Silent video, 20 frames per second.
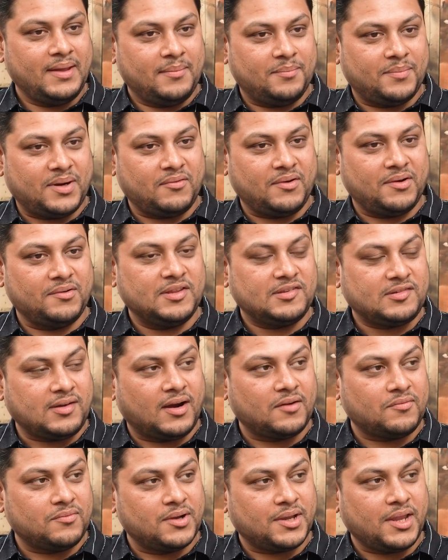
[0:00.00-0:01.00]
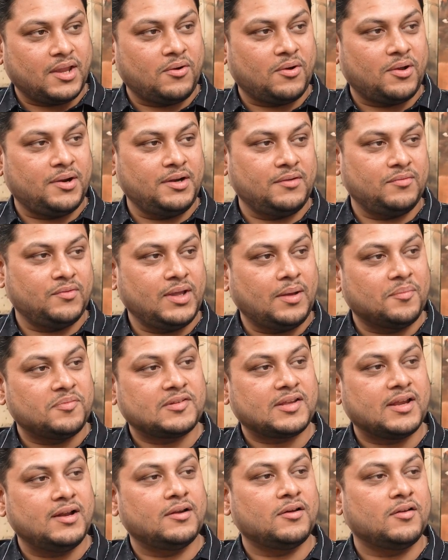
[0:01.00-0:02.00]
But when we start working on it, we
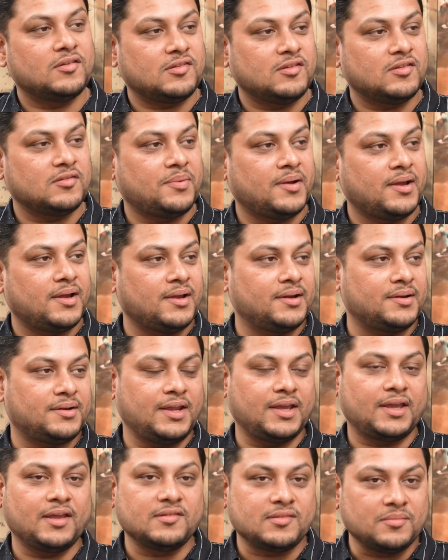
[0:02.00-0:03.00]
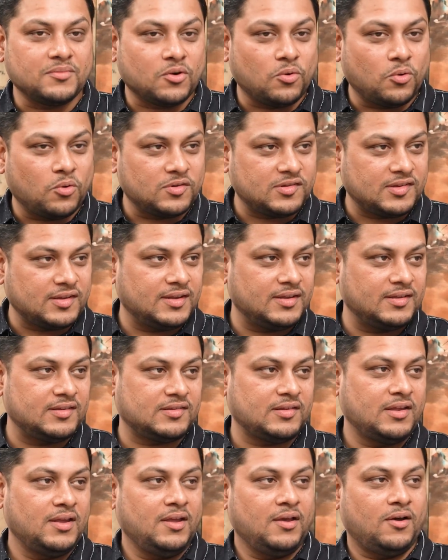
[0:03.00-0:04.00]
upskilled ourselves by taking some
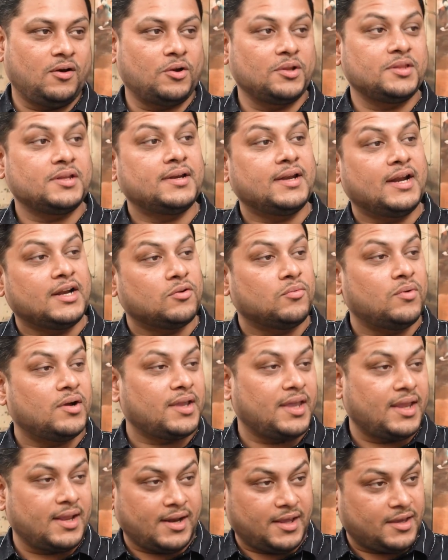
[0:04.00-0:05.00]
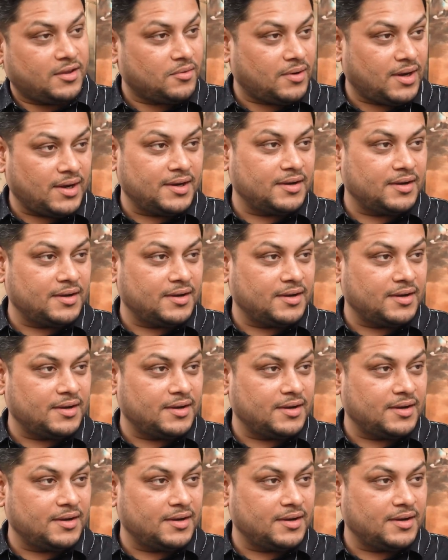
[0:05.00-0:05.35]
courses or even networking, like you